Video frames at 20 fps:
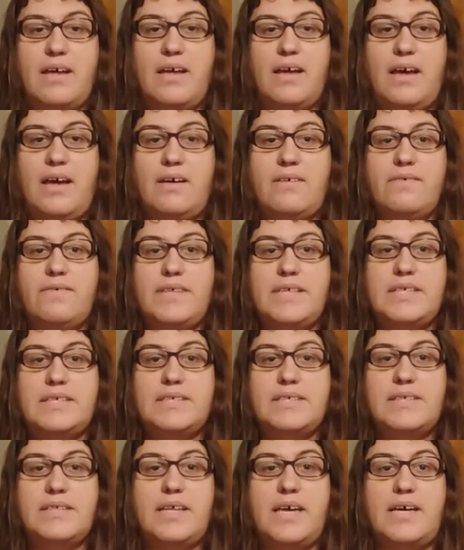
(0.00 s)
Of
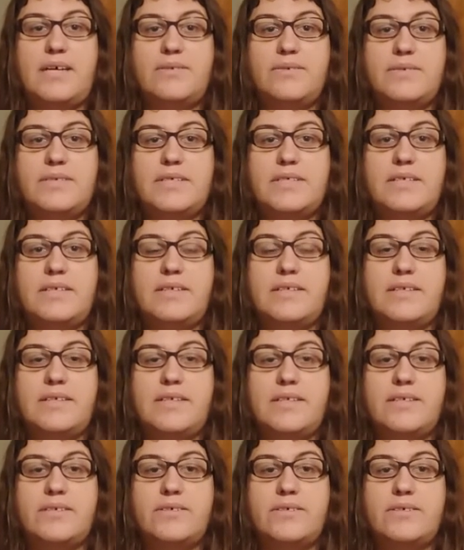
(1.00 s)
these 1,000,
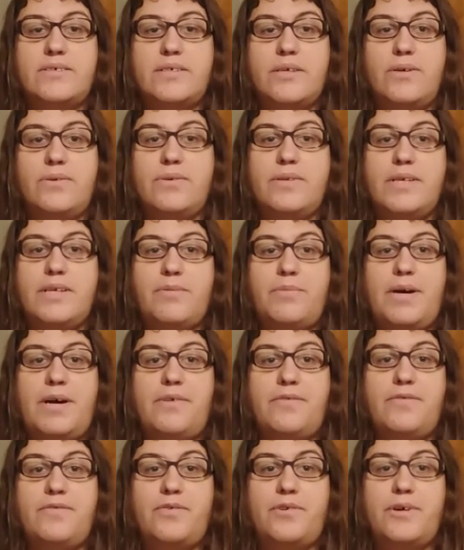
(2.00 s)
there's only
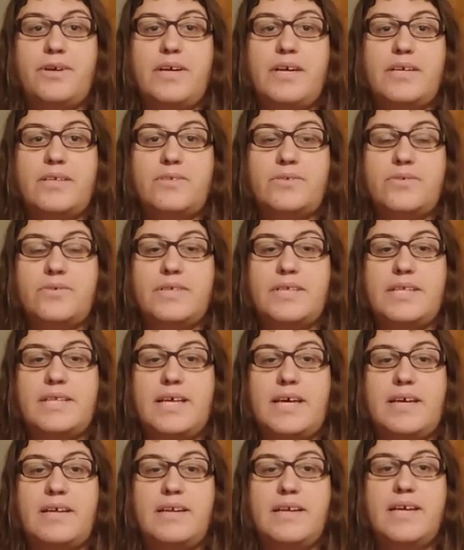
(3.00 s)
about 400
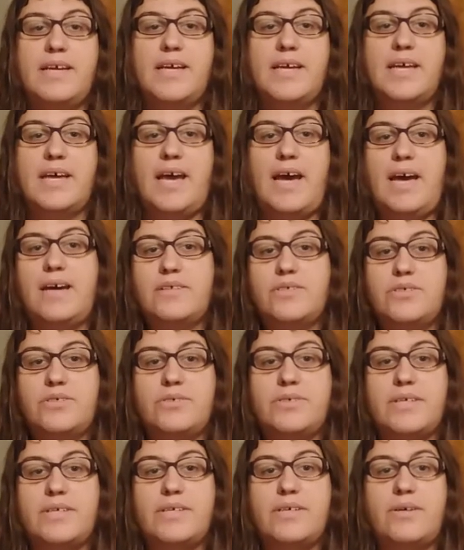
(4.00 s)
that
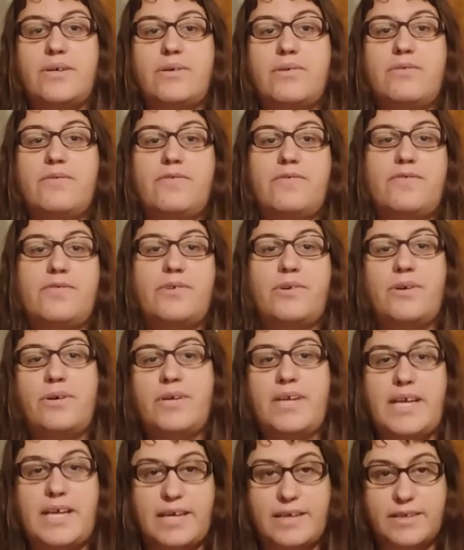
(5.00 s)
actually code for
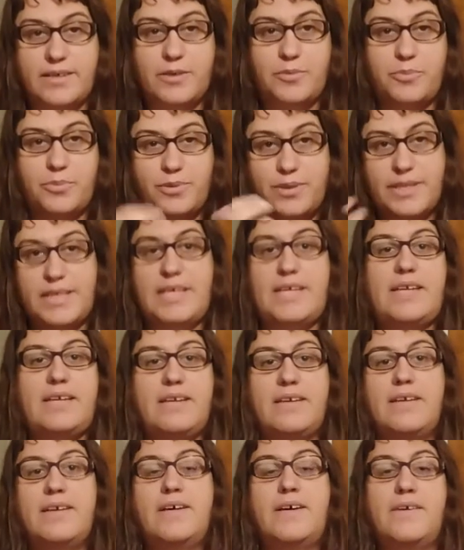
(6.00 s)
a complete
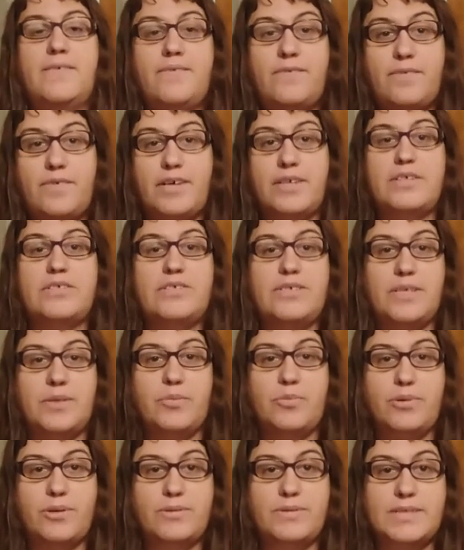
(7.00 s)
functioning
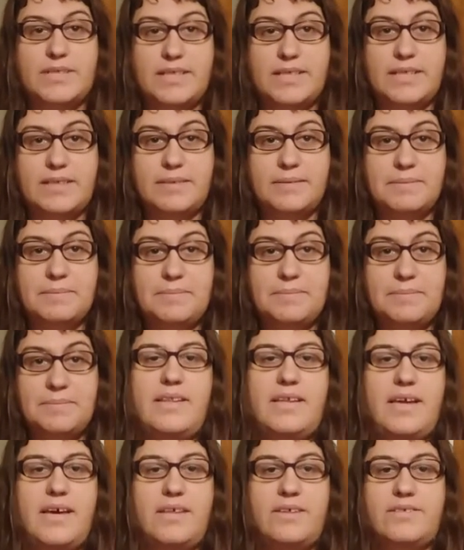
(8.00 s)
protein.
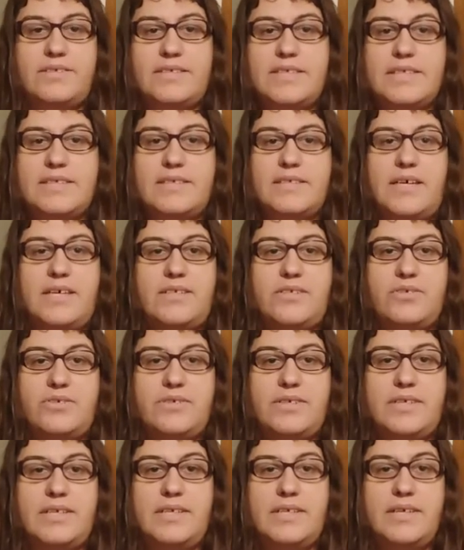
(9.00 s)
The other
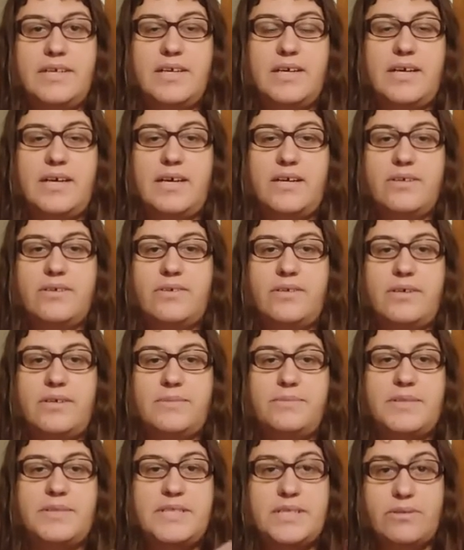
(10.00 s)
600 are
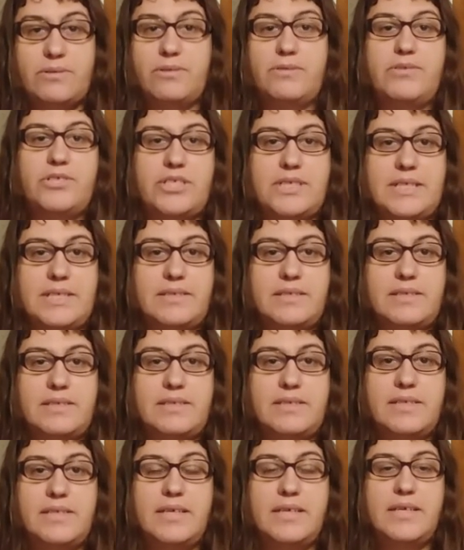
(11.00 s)
called
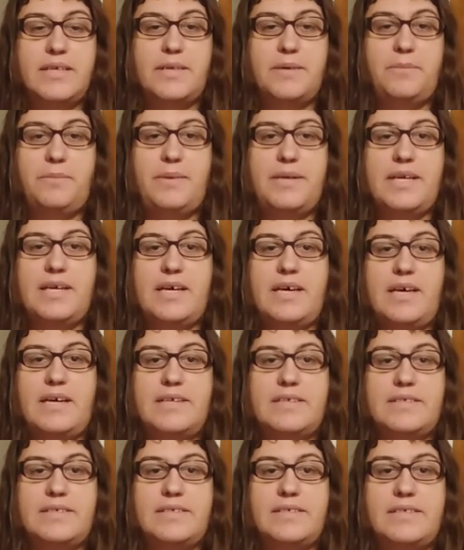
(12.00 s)
pseudogenes
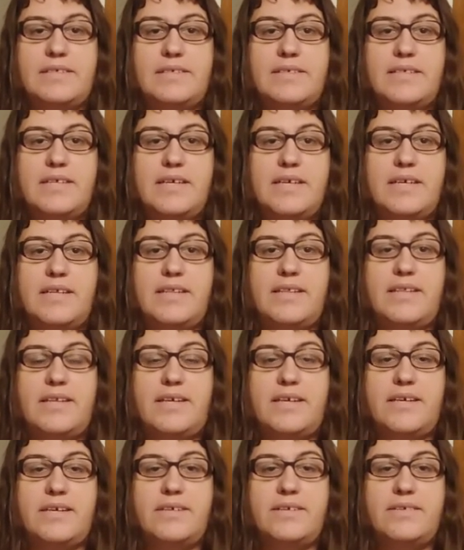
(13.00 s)
because
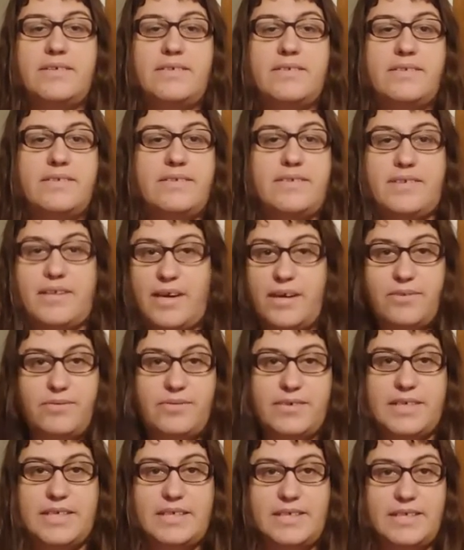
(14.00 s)
they're not
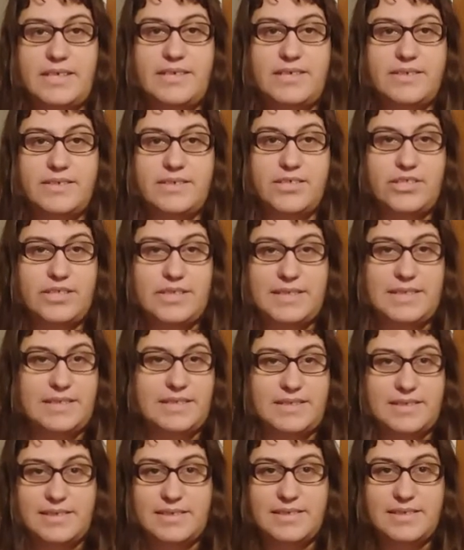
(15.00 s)
really
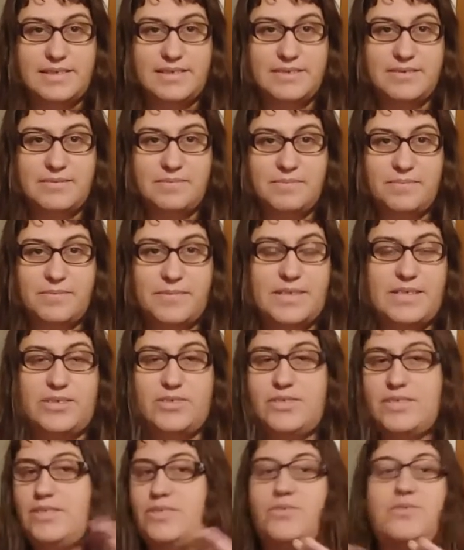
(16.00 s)
genes. They're
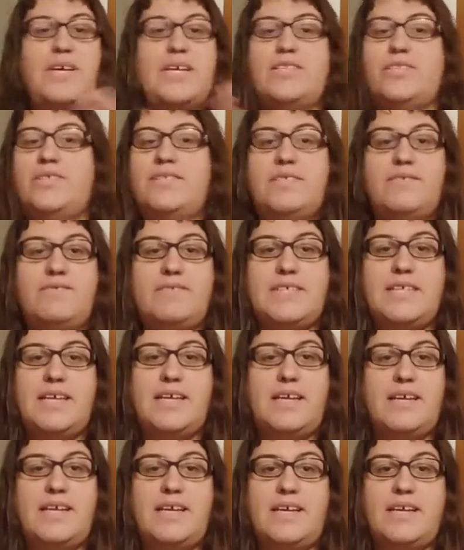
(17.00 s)
just stretches of
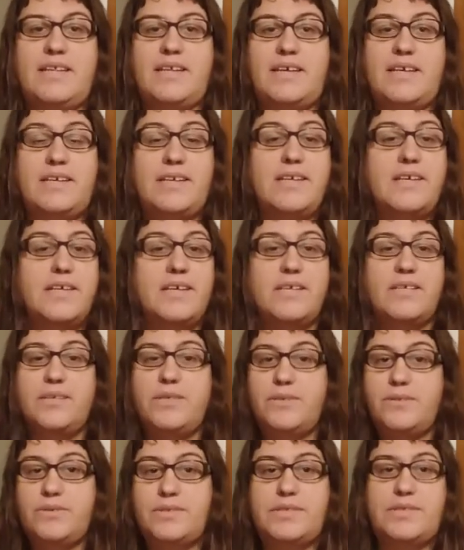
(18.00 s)
DNA that
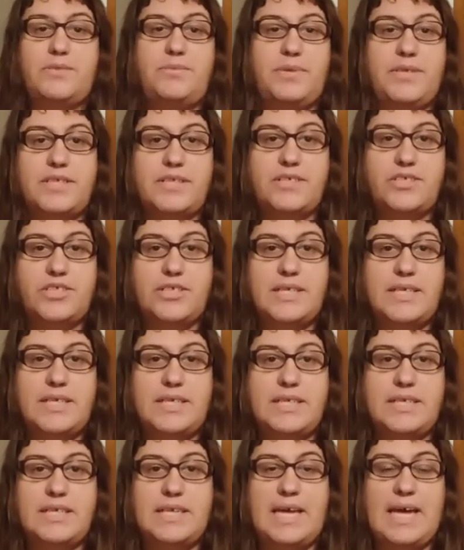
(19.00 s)
used to be a
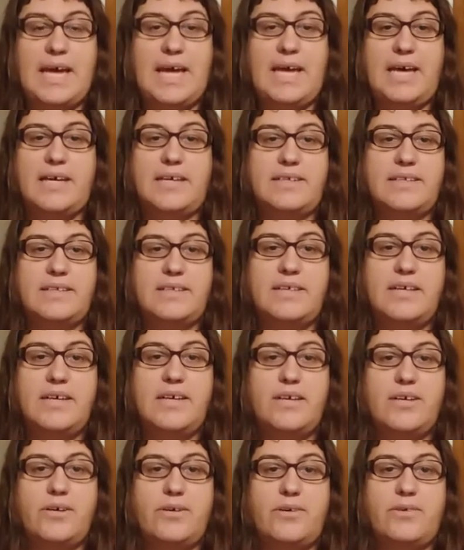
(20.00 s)
gene,
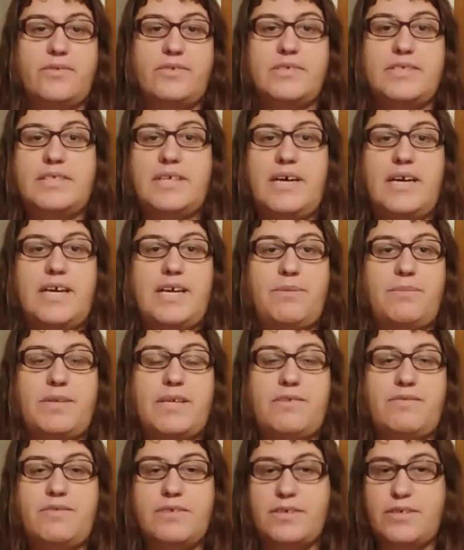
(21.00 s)
and over time
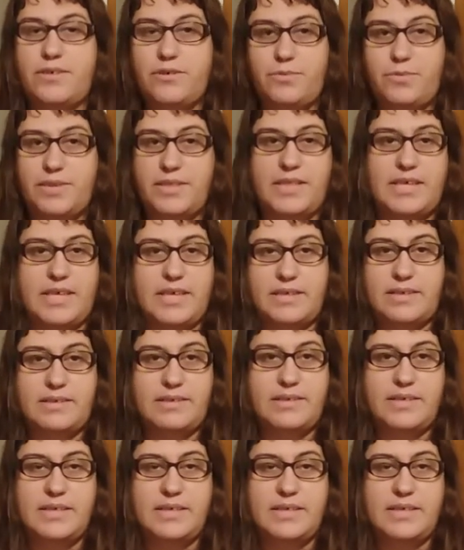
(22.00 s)
they've accumulated